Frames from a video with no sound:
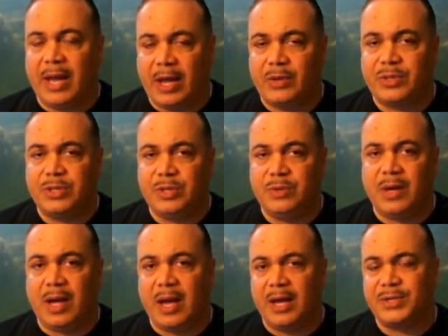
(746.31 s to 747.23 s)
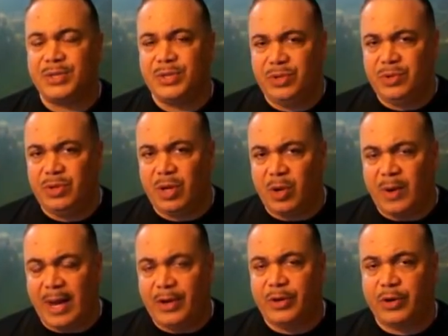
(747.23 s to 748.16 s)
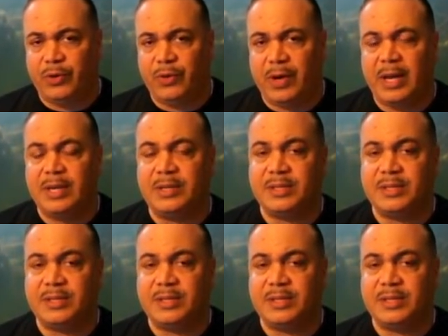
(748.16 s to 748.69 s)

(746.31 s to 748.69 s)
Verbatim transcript: out to you guys so you know how to create